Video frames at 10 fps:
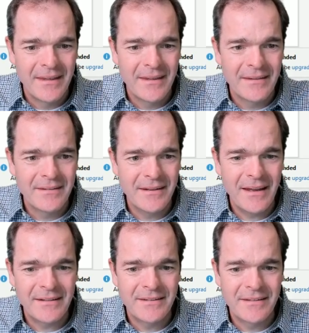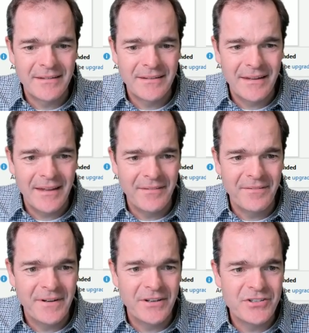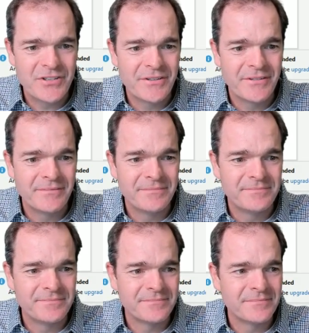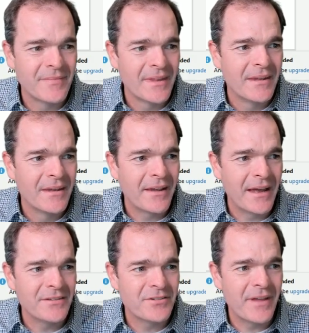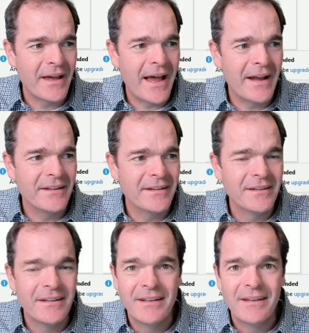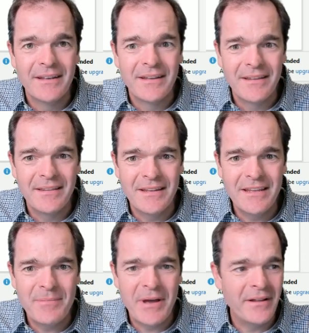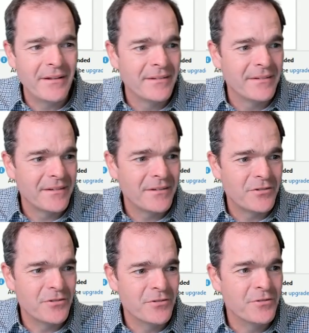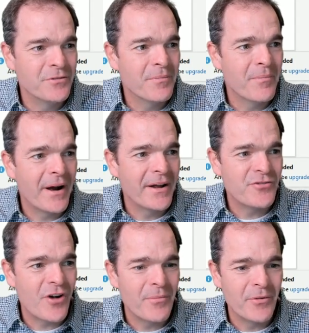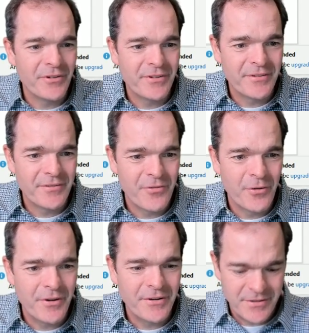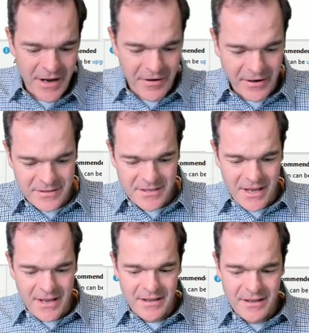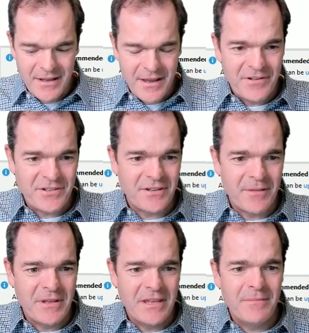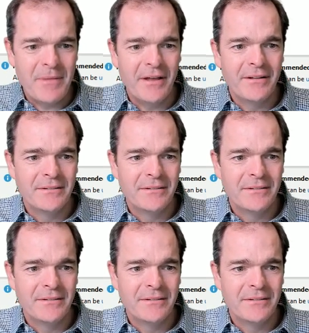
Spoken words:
Say next and finish. Okay, so that added the email to my drawables folder. So now I can say, if I start typing email,